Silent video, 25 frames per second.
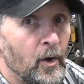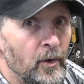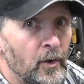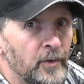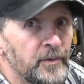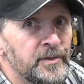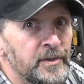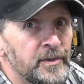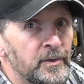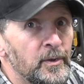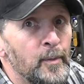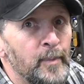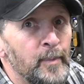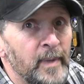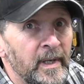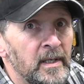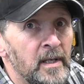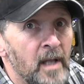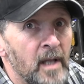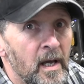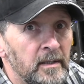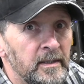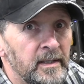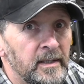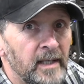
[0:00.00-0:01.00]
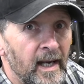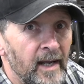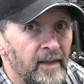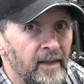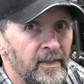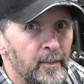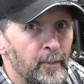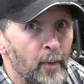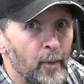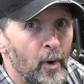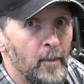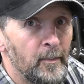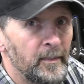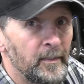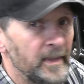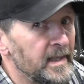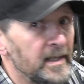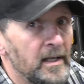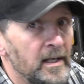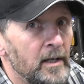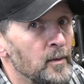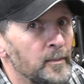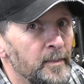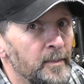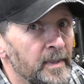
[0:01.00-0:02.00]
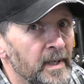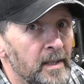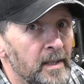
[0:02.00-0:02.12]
onto a big lug at the bottom. It can't be